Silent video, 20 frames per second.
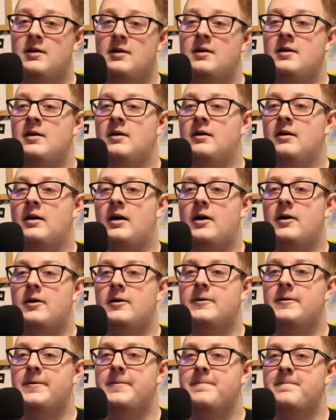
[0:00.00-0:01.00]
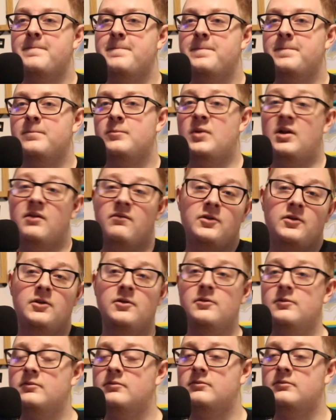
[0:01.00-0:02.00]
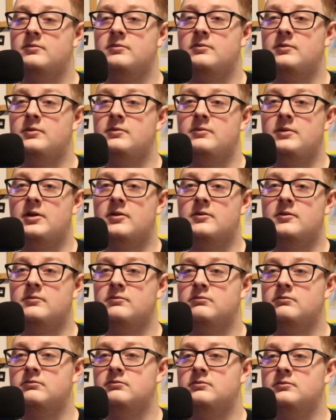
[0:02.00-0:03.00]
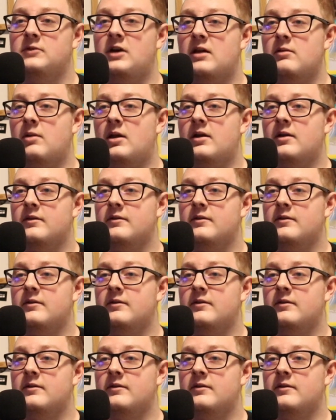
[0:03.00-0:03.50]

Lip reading: But if you do, you know, God bless.